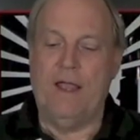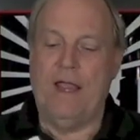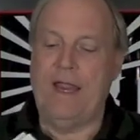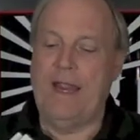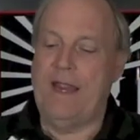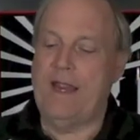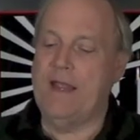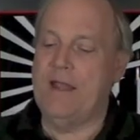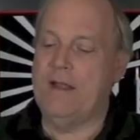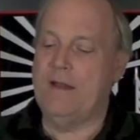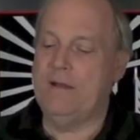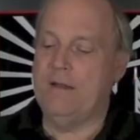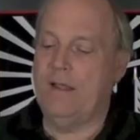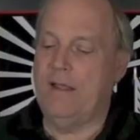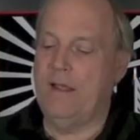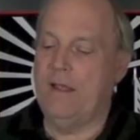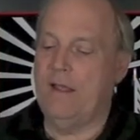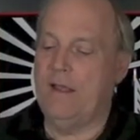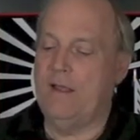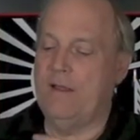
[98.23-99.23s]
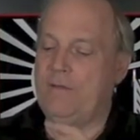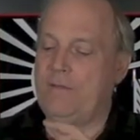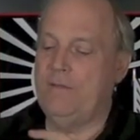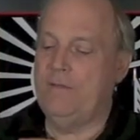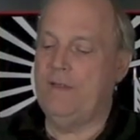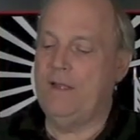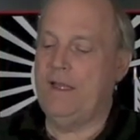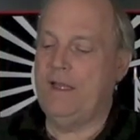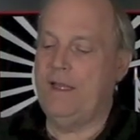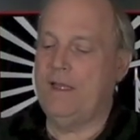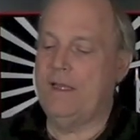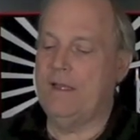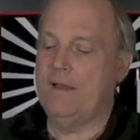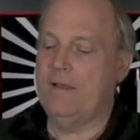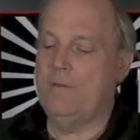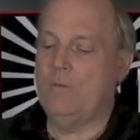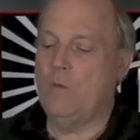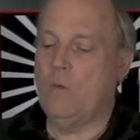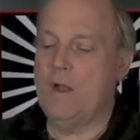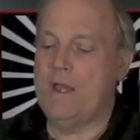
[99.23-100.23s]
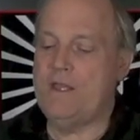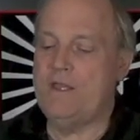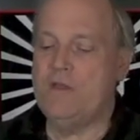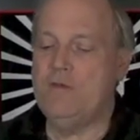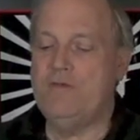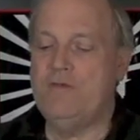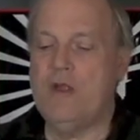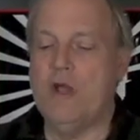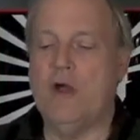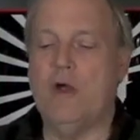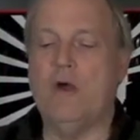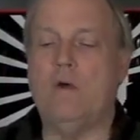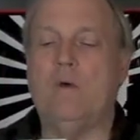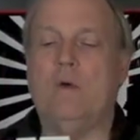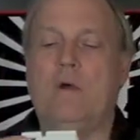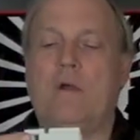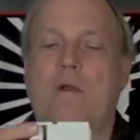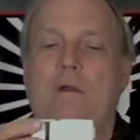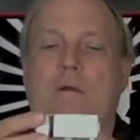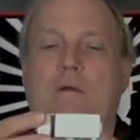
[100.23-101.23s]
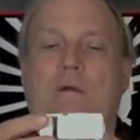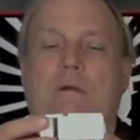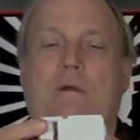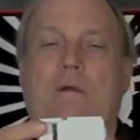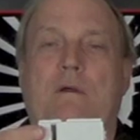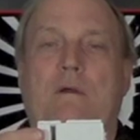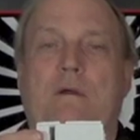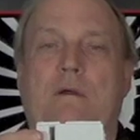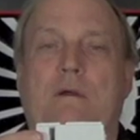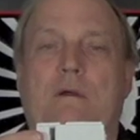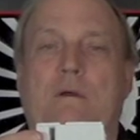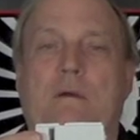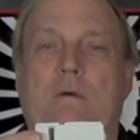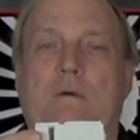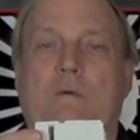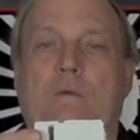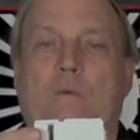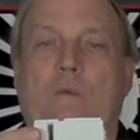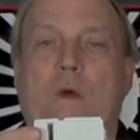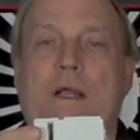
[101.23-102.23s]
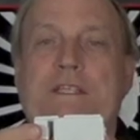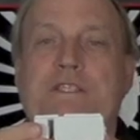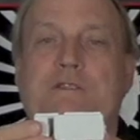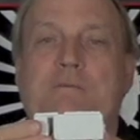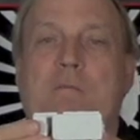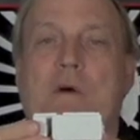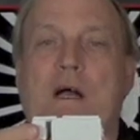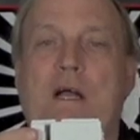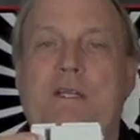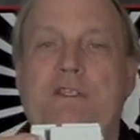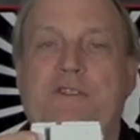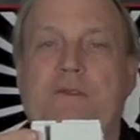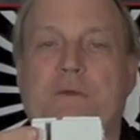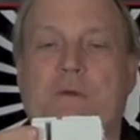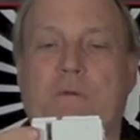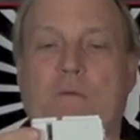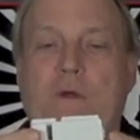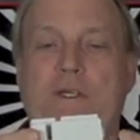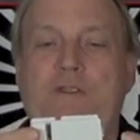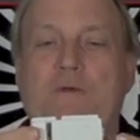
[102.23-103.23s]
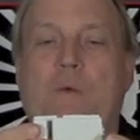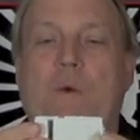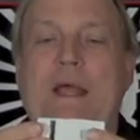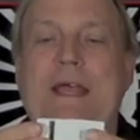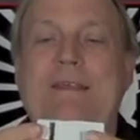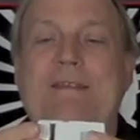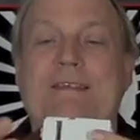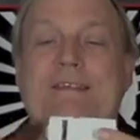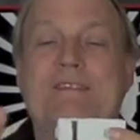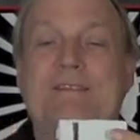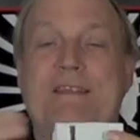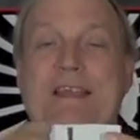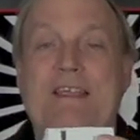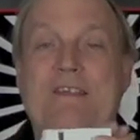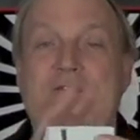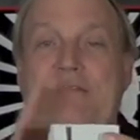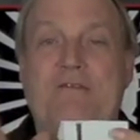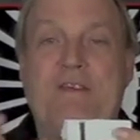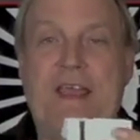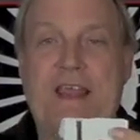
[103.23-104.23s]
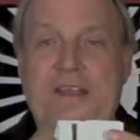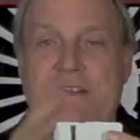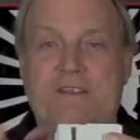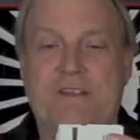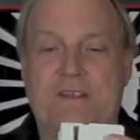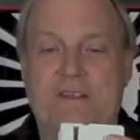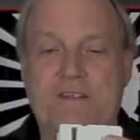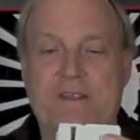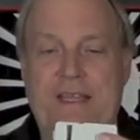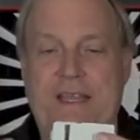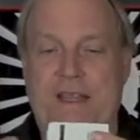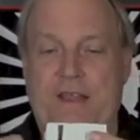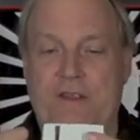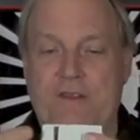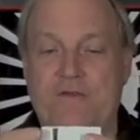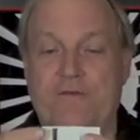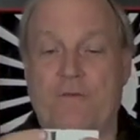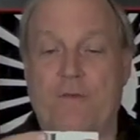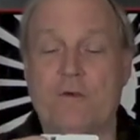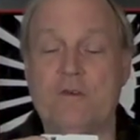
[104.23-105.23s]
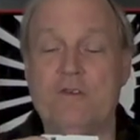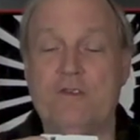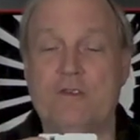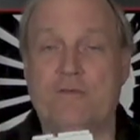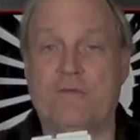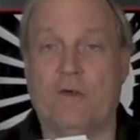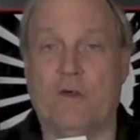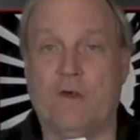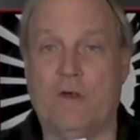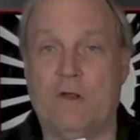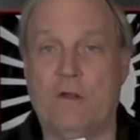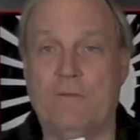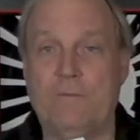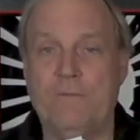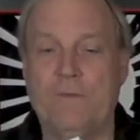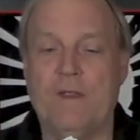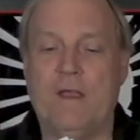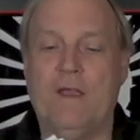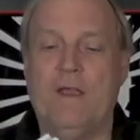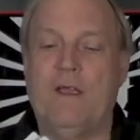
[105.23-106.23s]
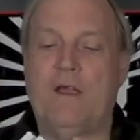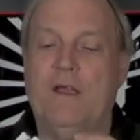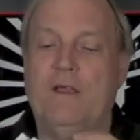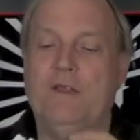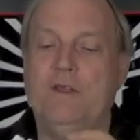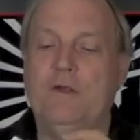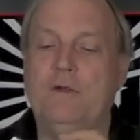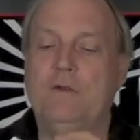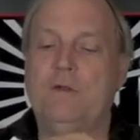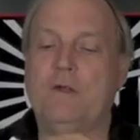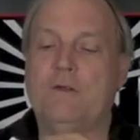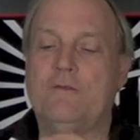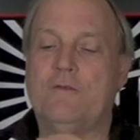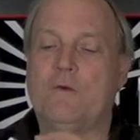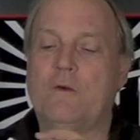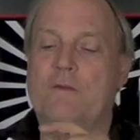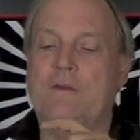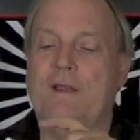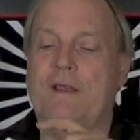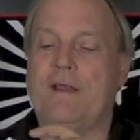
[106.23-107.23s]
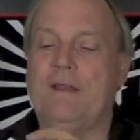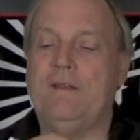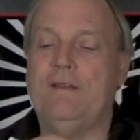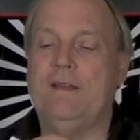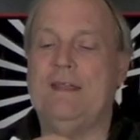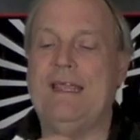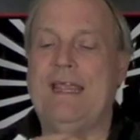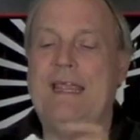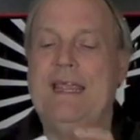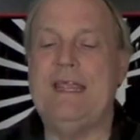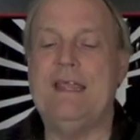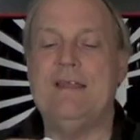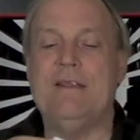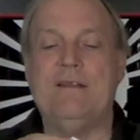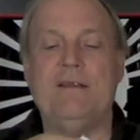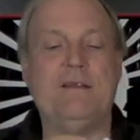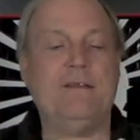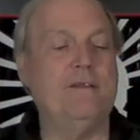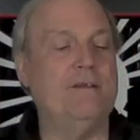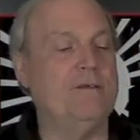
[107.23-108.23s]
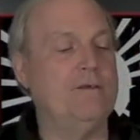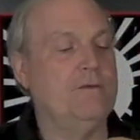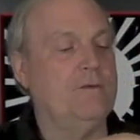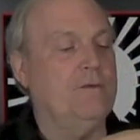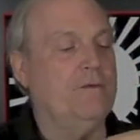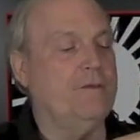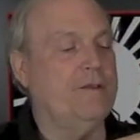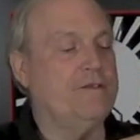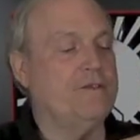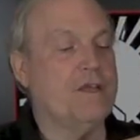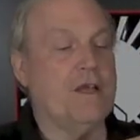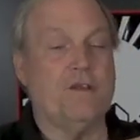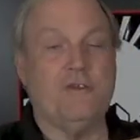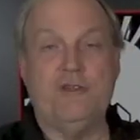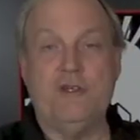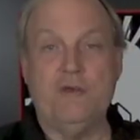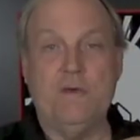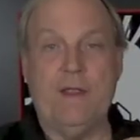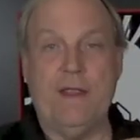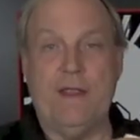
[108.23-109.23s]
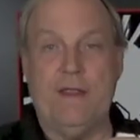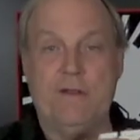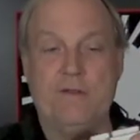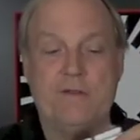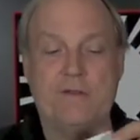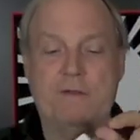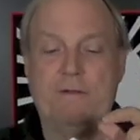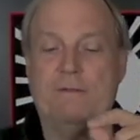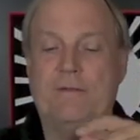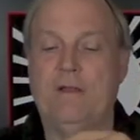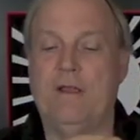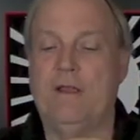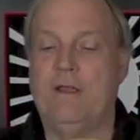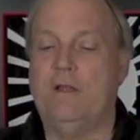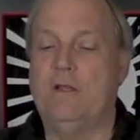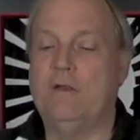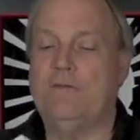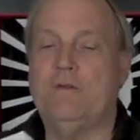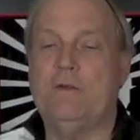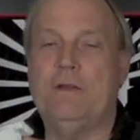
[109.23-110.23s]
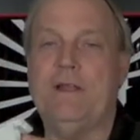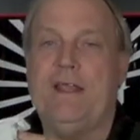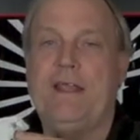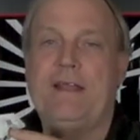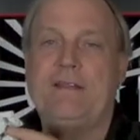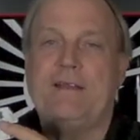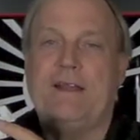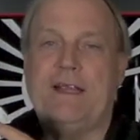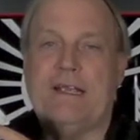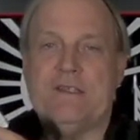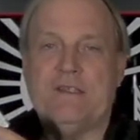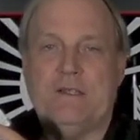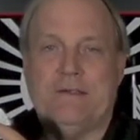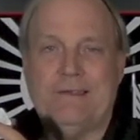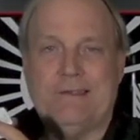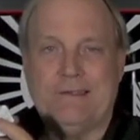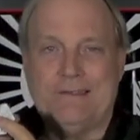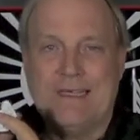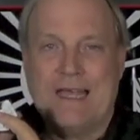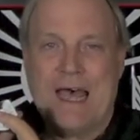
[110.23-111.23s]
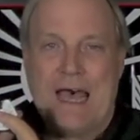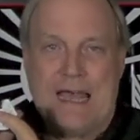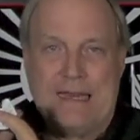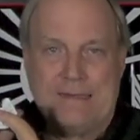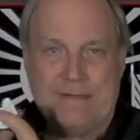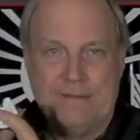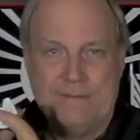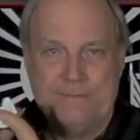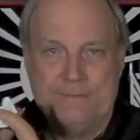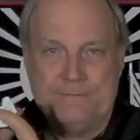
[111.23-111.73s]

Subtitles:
And the way you know which way this thing faces is, first of all, you look for the end, it's got 2 ends, look for the end that has a little dot.